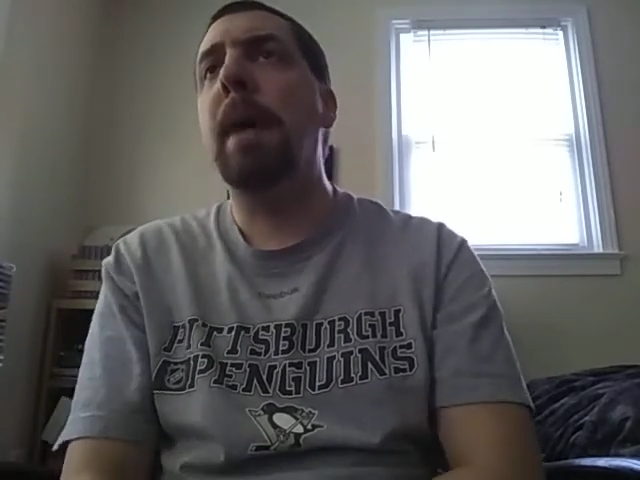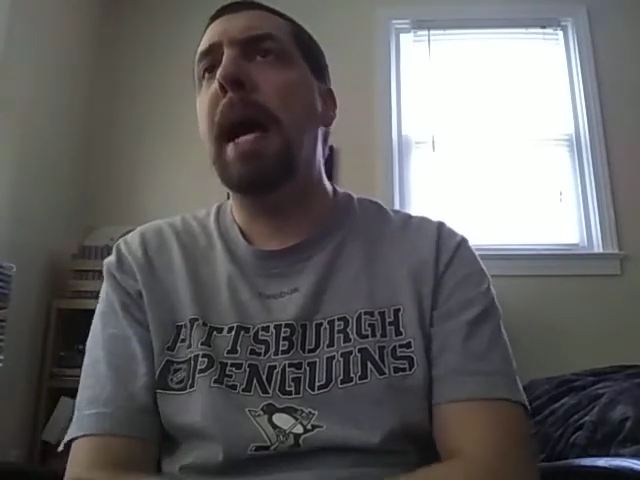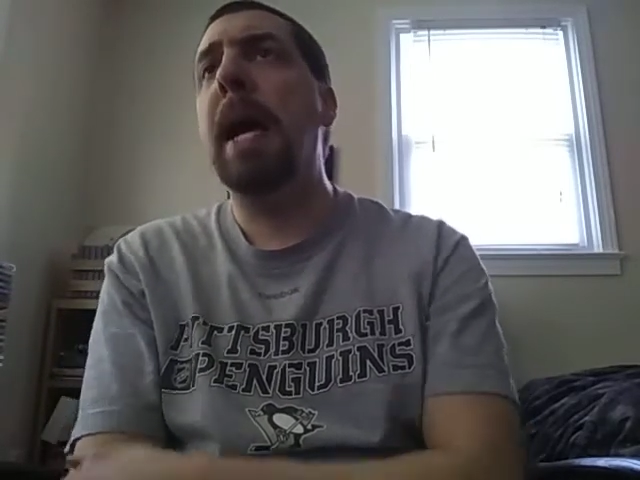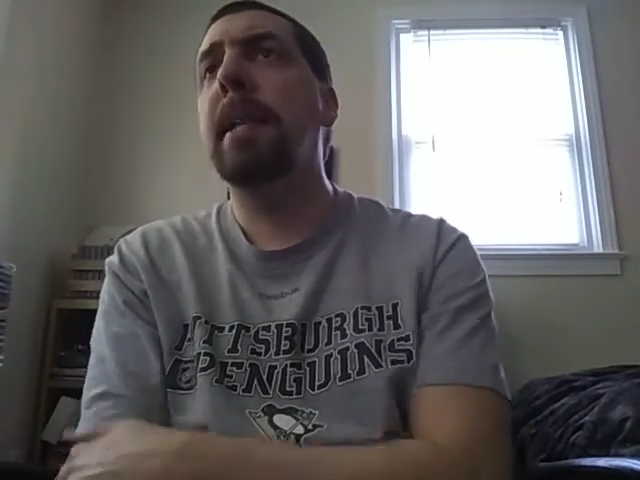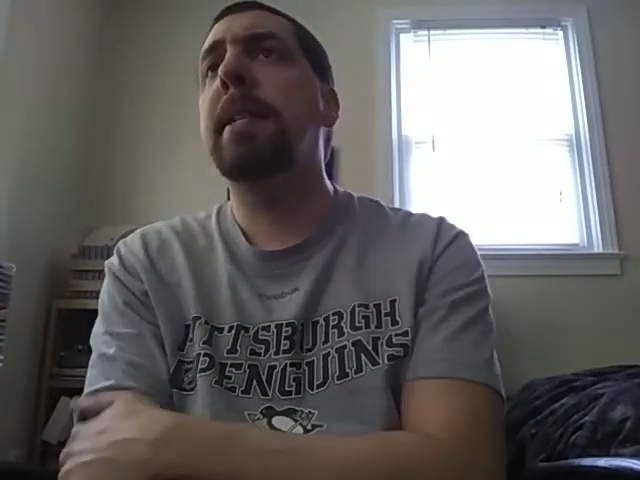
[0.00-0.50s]

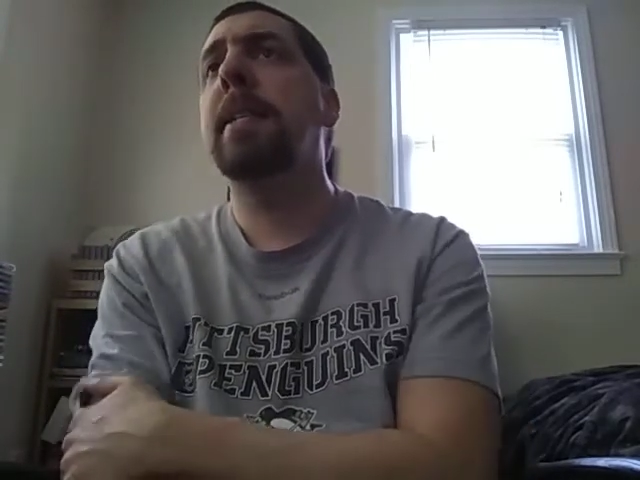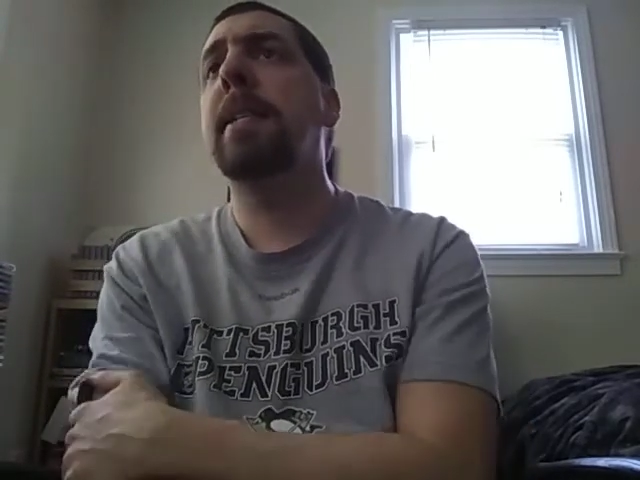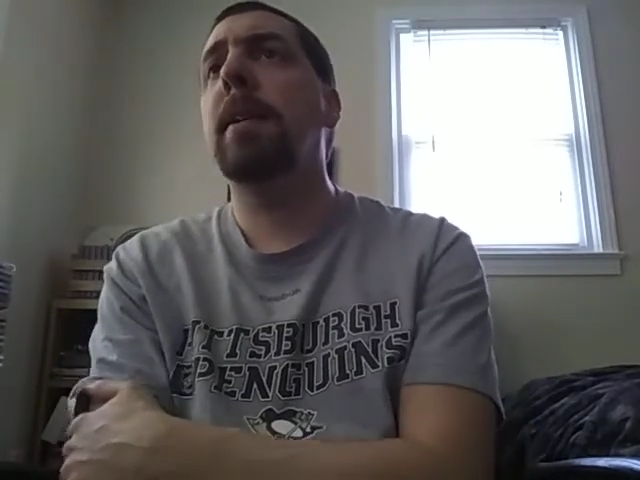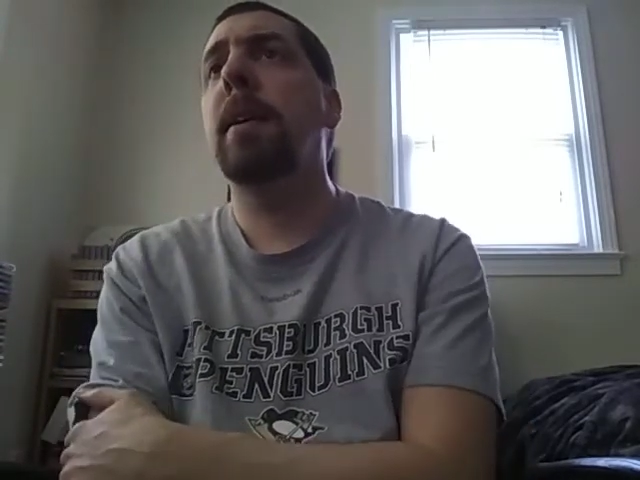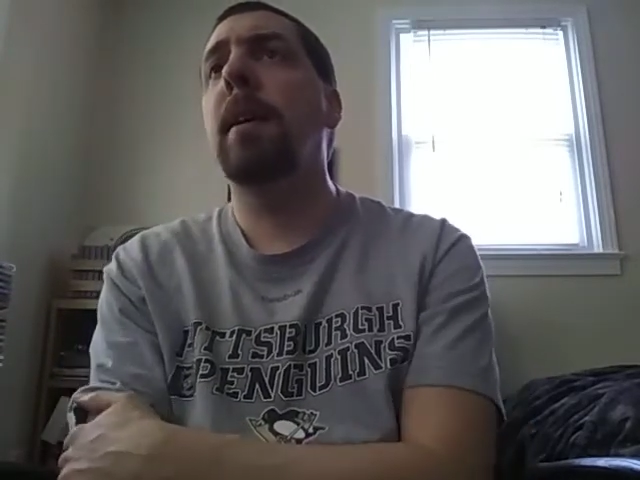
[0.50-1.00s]

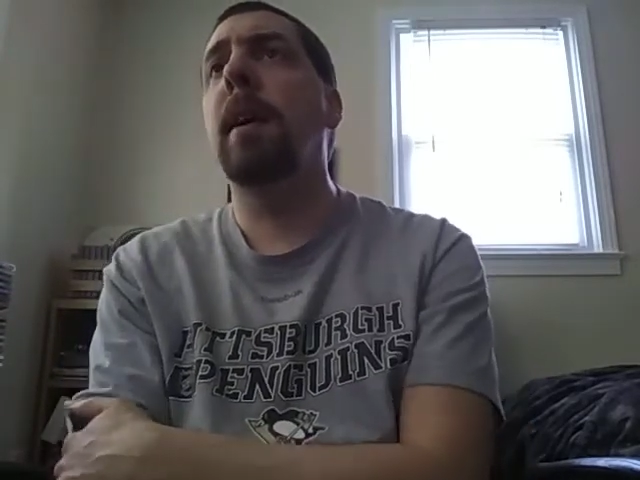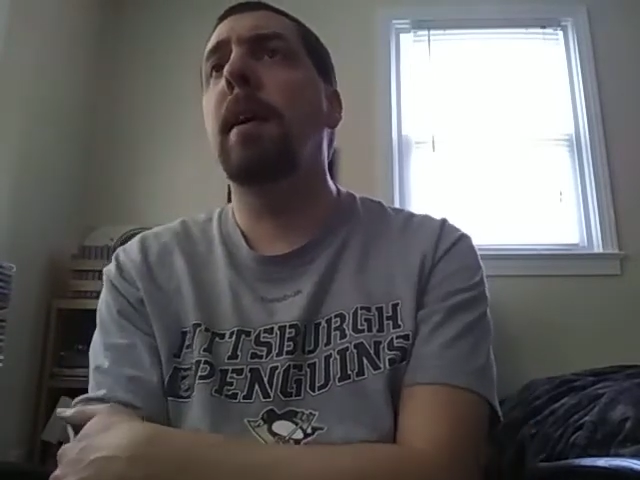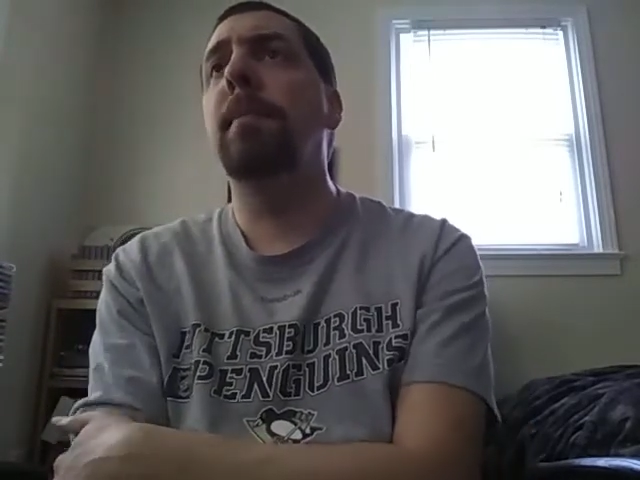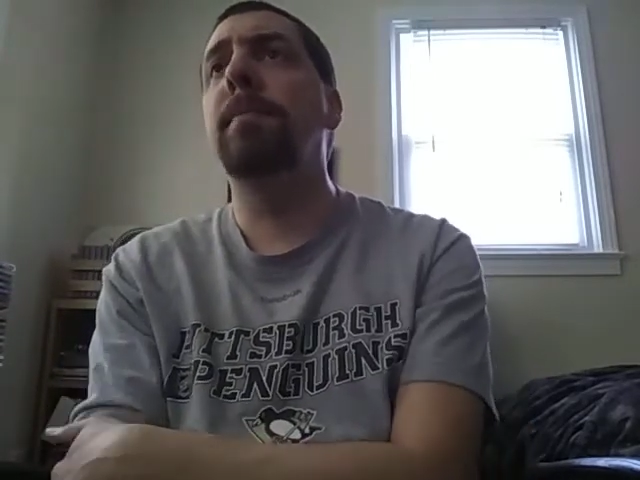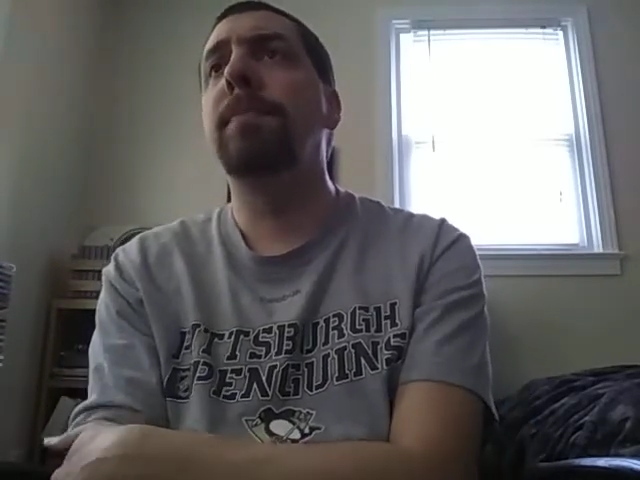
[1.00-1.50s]
bats,
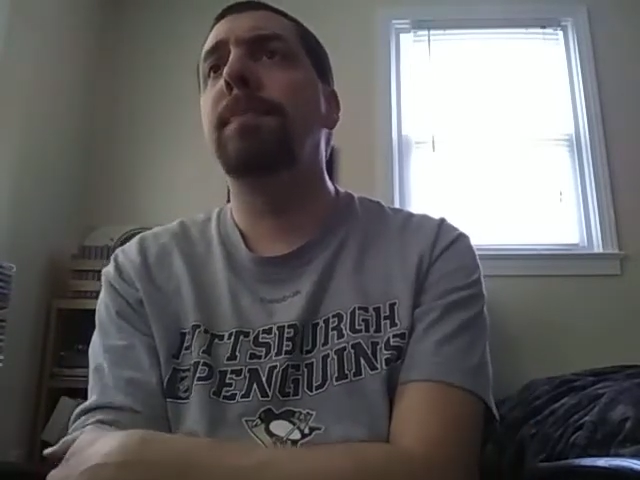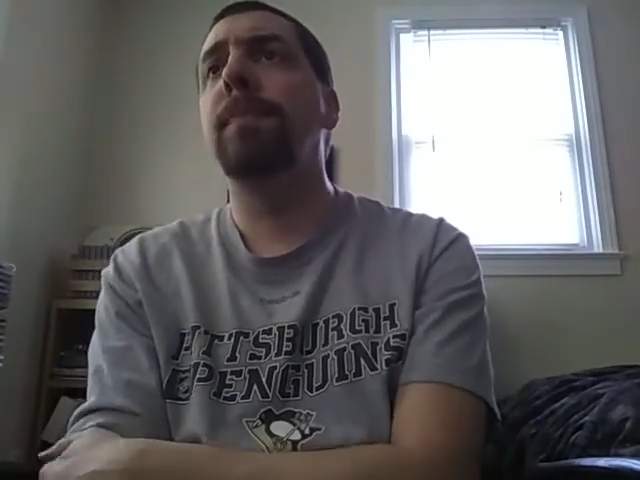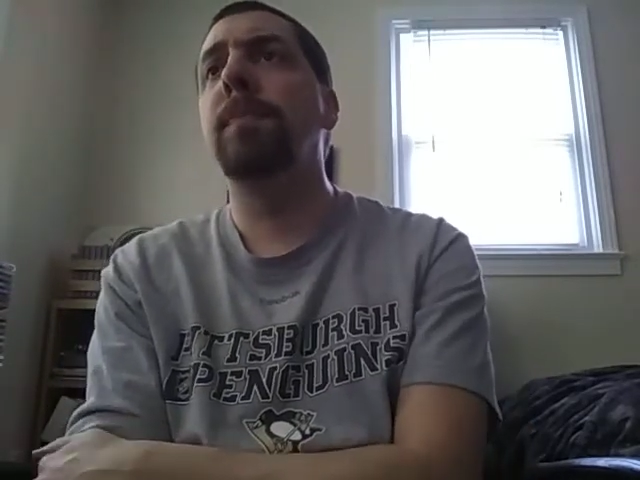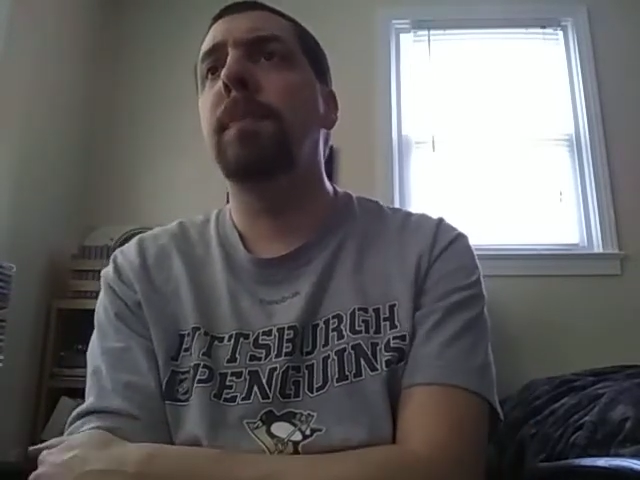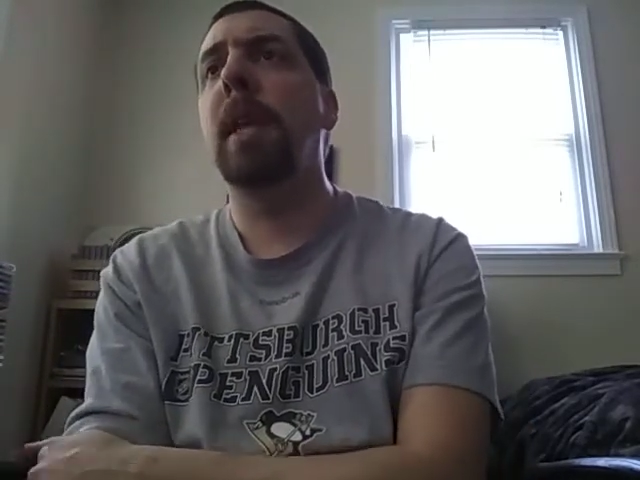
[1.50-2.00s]

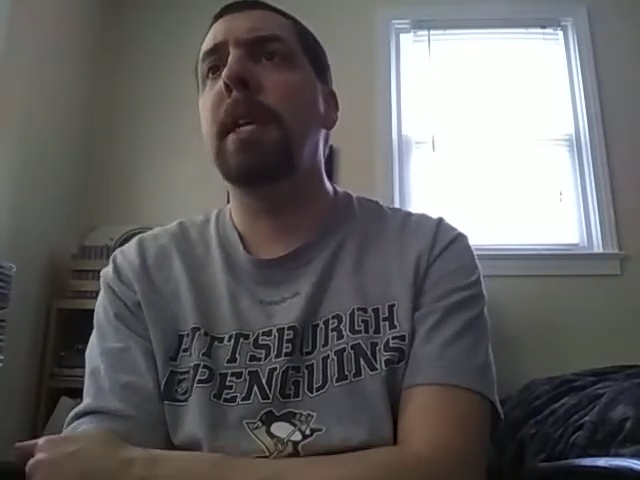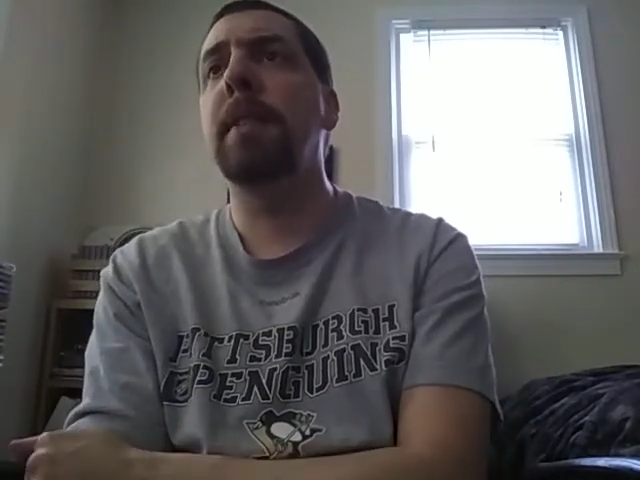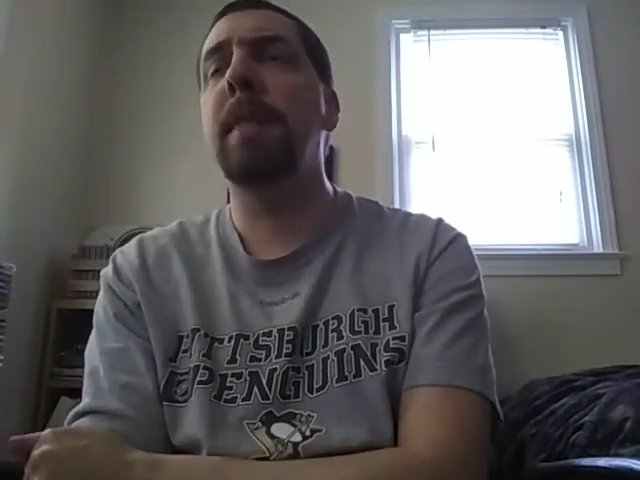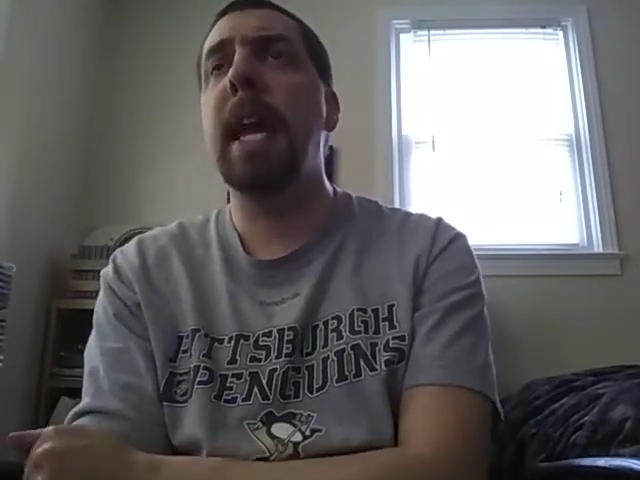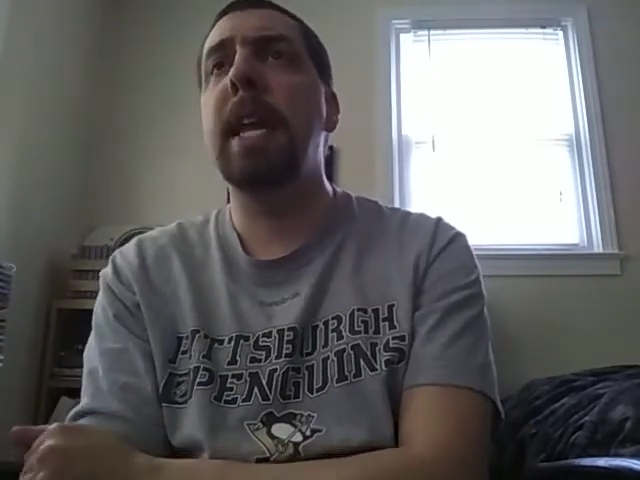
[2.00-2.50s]
things
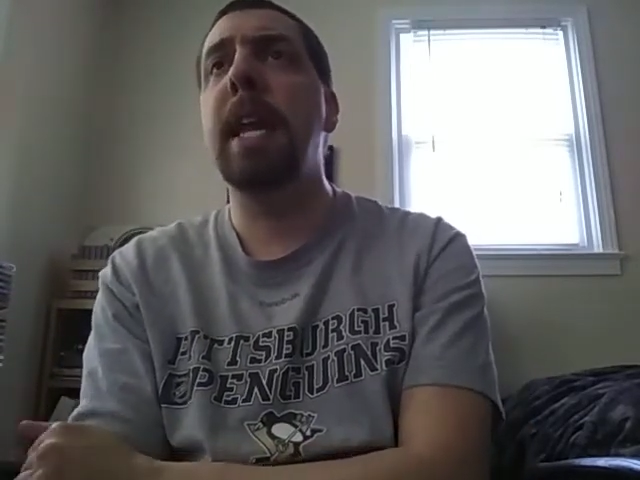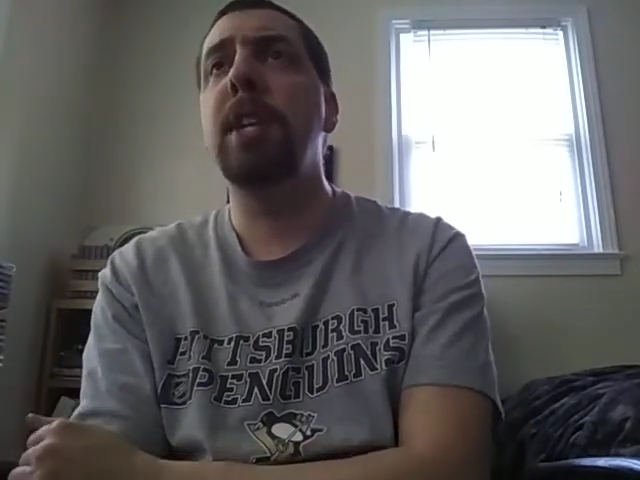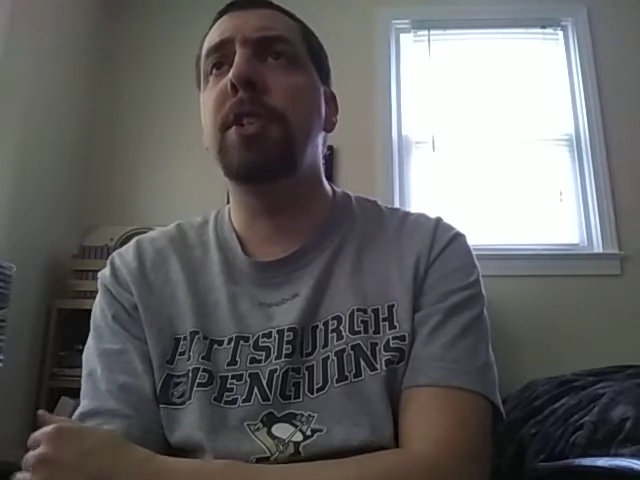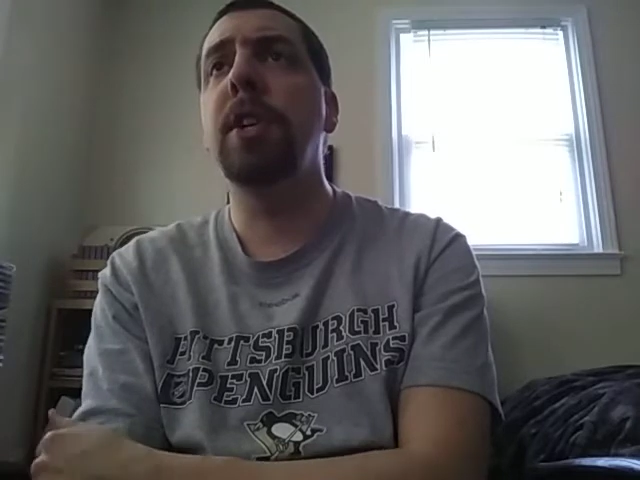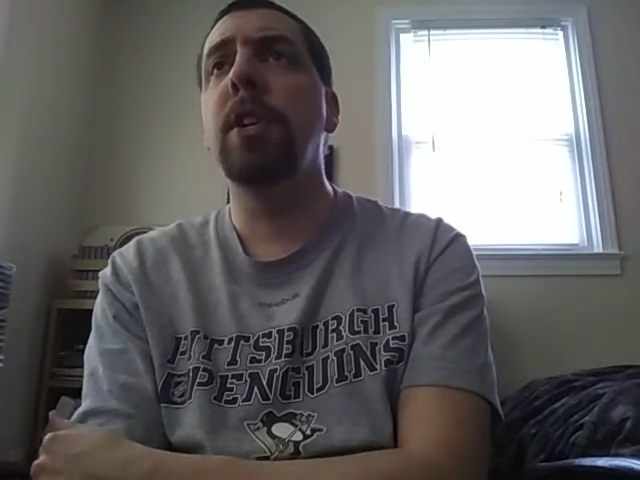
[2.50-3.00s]
of that
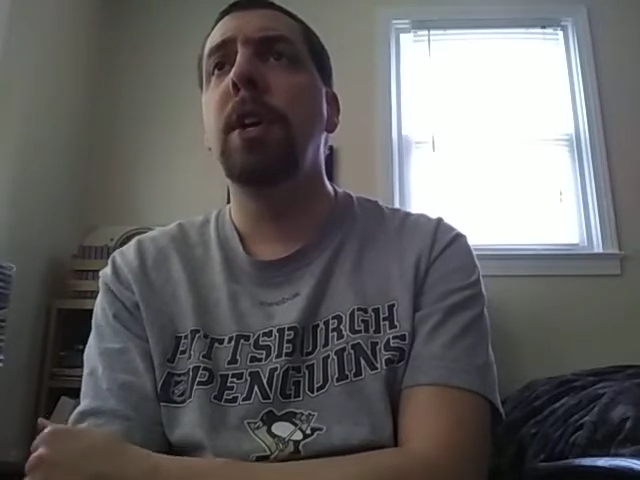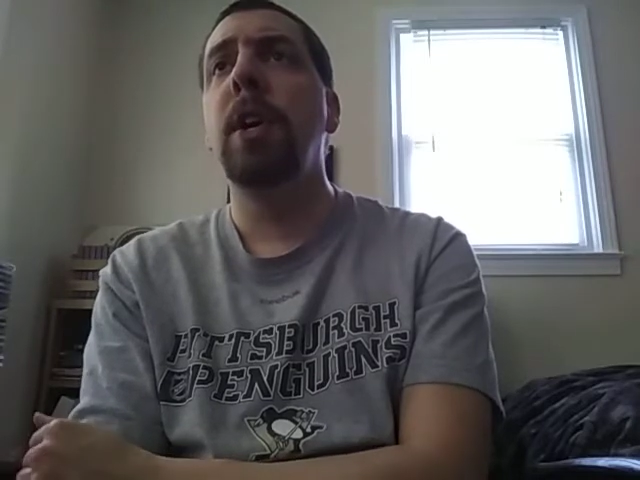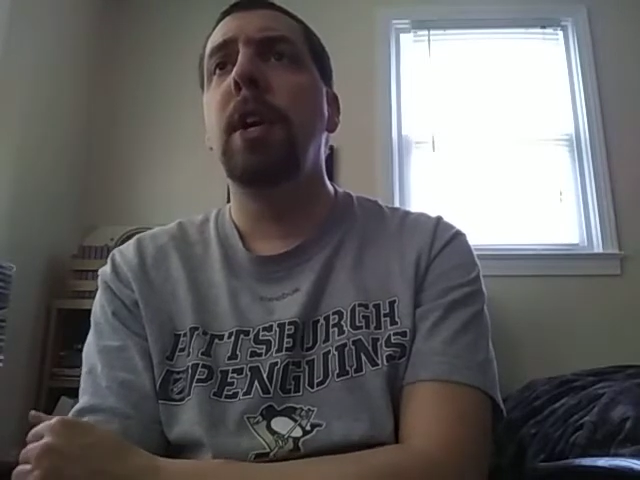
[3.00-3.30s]
nature.